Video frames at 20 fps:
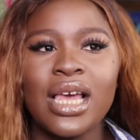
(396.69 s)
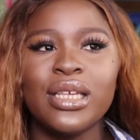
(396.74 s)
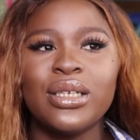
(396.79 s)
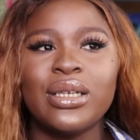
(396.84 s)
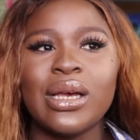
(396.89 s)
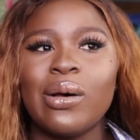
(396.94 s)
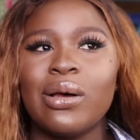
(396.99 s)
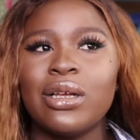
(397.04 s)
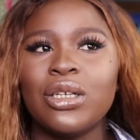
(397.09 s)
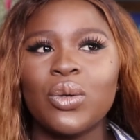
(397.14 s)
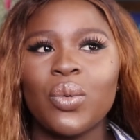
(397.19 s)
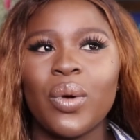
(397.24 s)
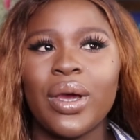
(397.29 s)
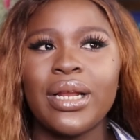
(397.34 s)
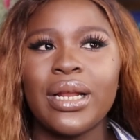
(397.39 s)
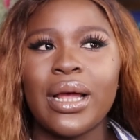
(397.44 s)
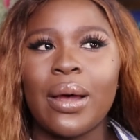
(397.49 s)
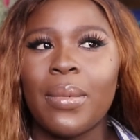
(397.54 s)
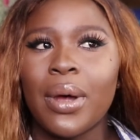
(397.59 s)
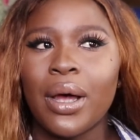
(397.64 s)
So I was
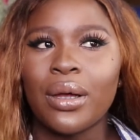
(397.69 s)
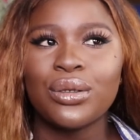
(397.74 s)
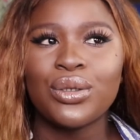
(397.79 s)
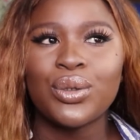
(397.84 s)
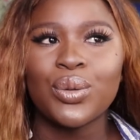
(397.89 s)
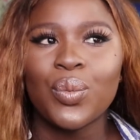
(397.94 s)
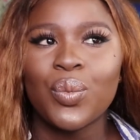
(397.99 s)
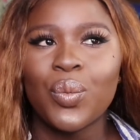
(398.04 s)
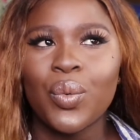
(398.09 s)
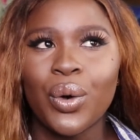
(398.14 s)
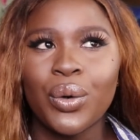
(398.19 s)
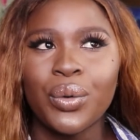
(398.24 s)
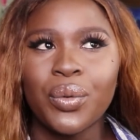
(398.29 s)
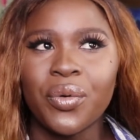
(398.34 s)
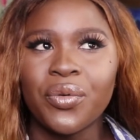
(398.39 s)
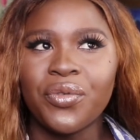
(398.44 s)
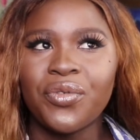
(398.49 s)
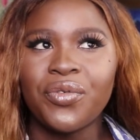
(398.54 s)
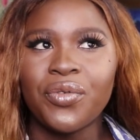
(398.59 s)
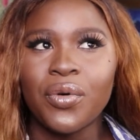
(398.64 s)
weighing about
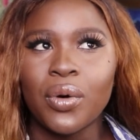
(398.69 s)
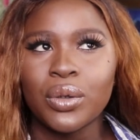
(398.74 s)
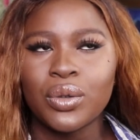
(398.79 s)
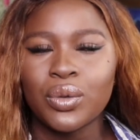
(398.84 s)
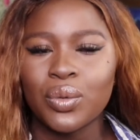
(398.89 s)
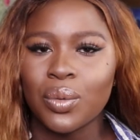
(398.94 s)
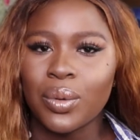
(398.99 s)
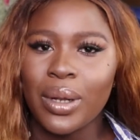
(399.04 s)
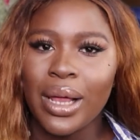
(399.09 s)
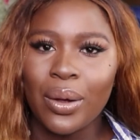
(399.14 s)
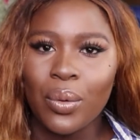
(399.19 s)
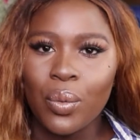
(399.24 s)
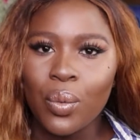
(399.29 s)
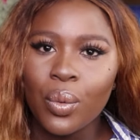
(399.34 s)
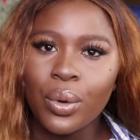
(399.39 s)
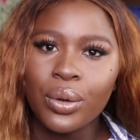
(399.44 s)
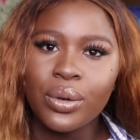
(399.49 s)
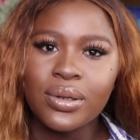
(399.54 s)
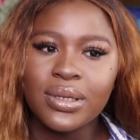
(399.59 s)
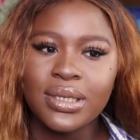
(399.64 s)
104 to like
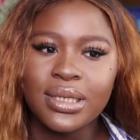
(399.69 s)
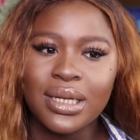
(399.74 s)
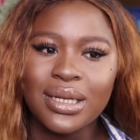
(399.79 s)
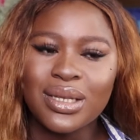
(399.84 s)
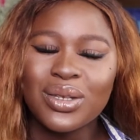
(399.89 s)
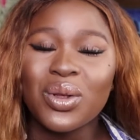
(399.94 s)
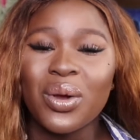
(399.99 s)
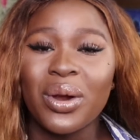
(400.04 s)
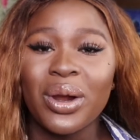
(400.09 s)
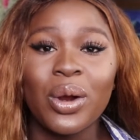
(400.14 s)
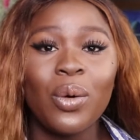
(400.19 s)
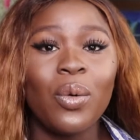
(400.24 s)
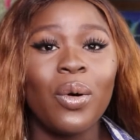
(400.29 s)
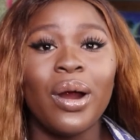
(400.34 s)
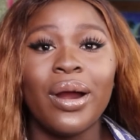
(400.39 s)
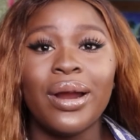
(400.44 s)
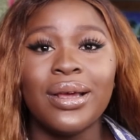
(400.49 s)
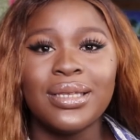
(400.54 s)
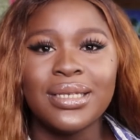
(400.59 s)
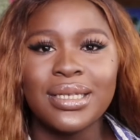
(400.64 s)
106 during
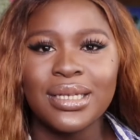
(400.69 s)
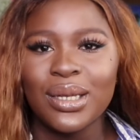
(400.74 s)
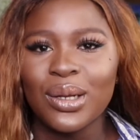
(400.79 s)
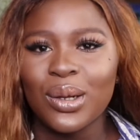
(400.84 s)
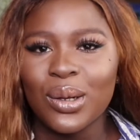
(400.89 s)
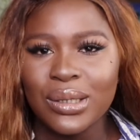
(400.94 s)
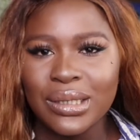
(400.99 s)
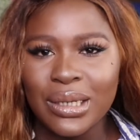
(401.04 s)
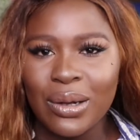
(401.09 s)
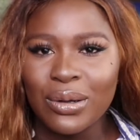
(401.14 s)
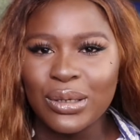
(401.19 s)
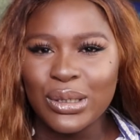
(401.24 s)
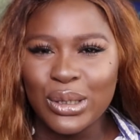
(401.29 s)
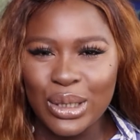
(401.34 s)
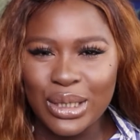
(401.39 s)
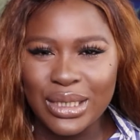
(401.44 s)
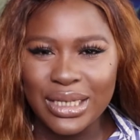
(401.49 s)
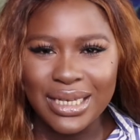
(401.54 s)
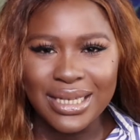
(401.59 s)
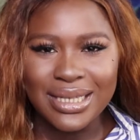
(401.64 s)
quarantine because I was
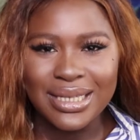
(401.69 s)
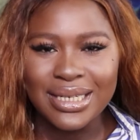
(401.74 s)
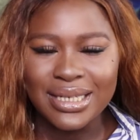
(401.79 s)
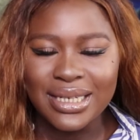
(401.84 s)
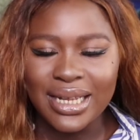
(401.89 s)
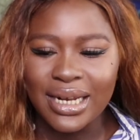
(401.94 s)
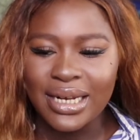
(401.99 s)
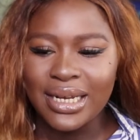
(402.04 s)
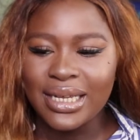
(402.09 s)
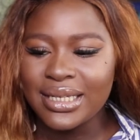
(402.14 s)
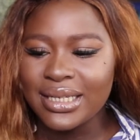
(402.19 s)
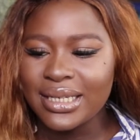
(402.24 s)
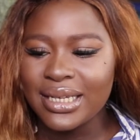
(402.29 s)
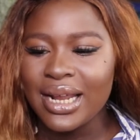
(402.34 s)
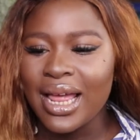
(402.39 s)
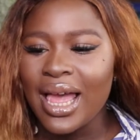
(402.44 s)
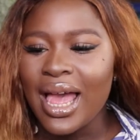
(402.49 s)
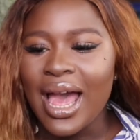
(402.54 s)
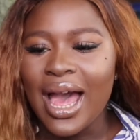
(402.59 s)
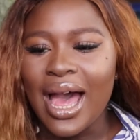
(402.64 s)
just eating and
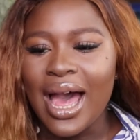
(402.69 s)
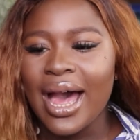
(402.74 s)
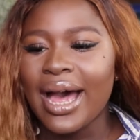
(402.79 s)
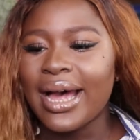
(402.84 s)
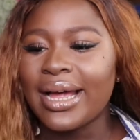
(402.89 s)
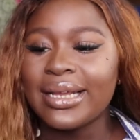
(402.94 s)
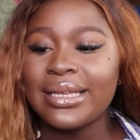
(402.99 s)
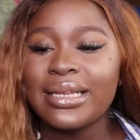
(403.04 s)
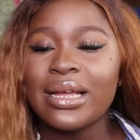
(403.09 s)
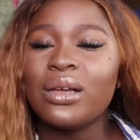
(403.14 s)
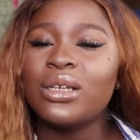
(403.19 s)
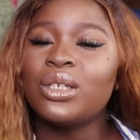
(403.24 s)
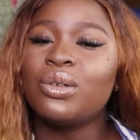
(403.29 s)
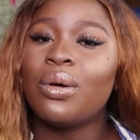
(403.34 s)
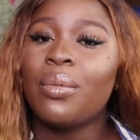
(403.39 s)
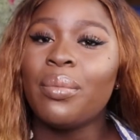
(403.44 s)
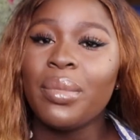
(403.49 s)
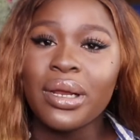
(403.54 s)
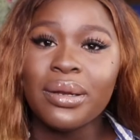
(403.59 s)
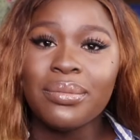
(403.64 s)
eating, and that was
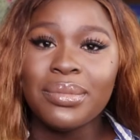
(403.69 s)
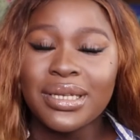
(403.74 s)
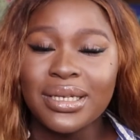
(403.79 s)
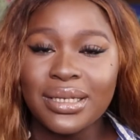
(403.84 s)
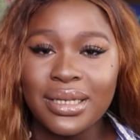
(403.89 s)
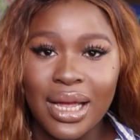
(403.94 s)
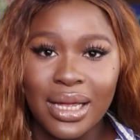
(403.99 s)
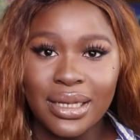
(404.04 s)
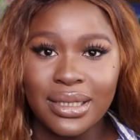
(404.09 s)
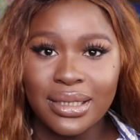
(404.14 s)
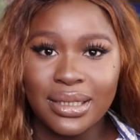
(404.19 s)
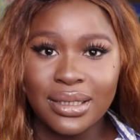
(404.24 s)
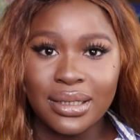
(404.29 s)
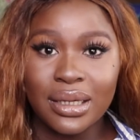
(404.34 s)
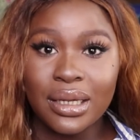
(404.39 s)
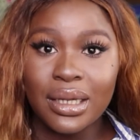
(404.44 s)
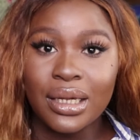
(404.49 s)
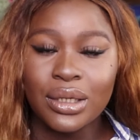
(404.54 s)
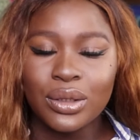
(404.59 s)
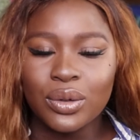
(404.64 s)
what made me start
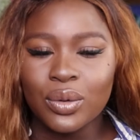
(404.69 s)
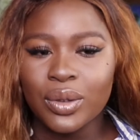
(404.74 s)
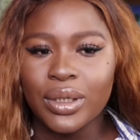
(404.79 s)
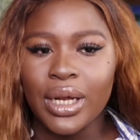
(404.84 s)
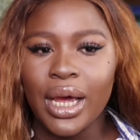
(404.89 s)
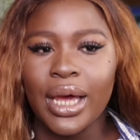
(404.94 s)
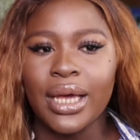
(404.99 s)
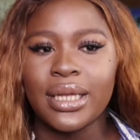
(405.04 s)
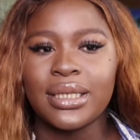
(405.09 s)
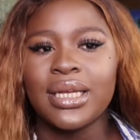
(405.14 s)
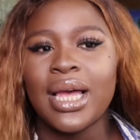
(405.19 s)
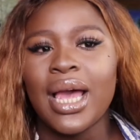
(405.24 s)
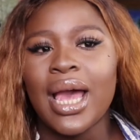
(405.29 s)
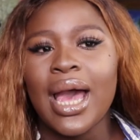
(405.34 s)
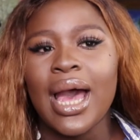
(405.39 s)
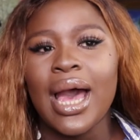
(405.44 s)
keto diet.